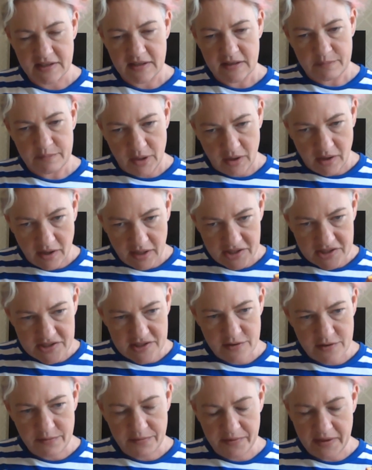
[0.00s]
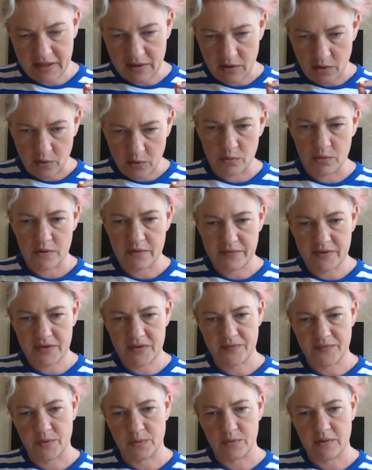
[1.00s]
but I do think all of us
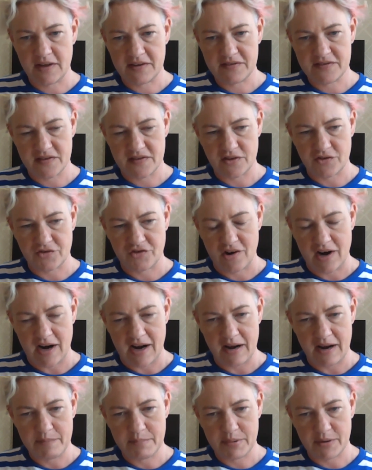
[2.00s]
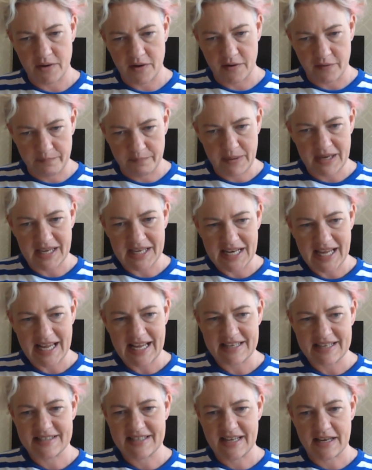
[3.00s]
fall into the trap of being
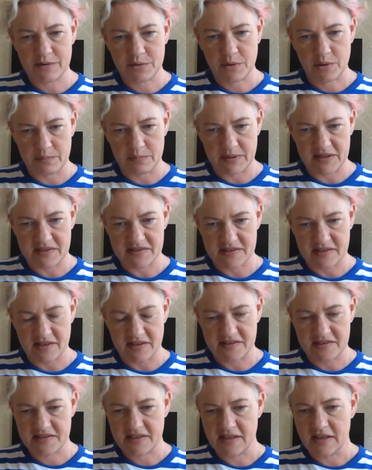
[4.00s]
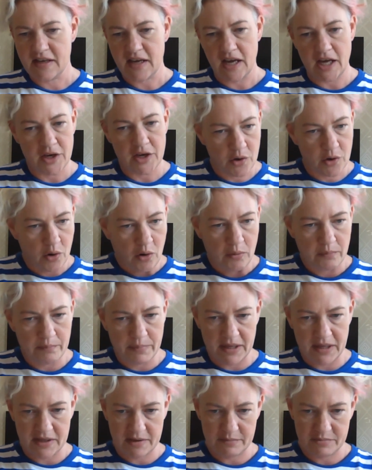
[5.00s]
head down on the business and not
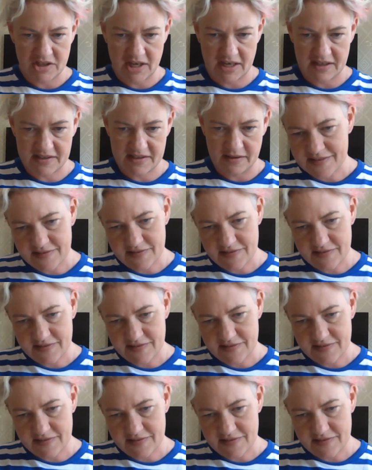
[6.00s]
being objective.